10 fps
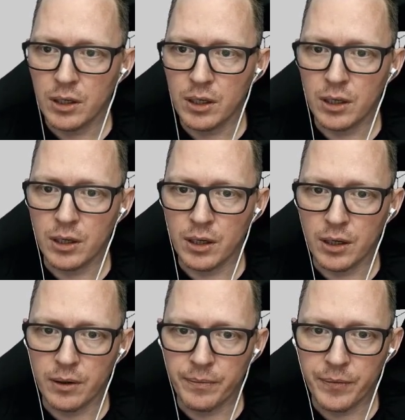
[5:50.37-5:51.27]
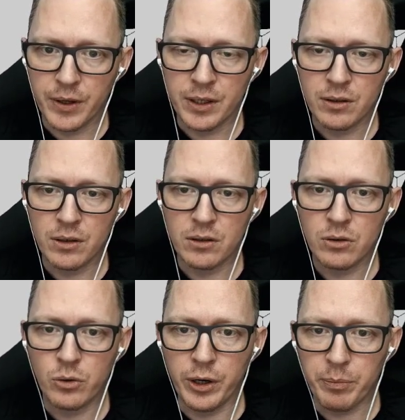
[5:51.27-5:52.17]
um, is the
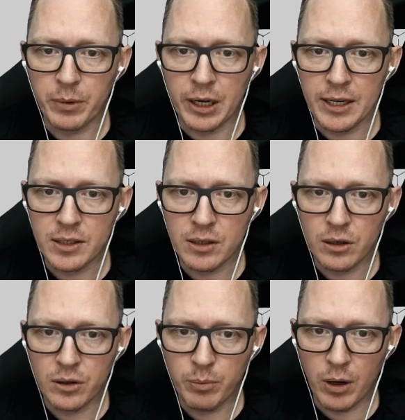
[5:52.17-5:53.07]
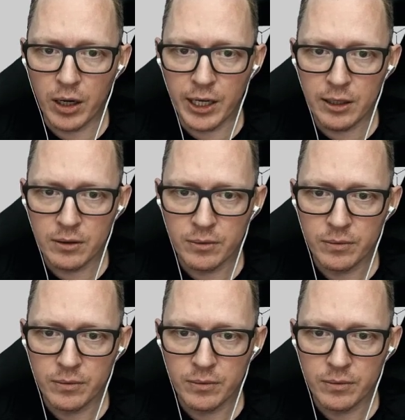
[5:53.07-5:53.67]
Script Listener plugin.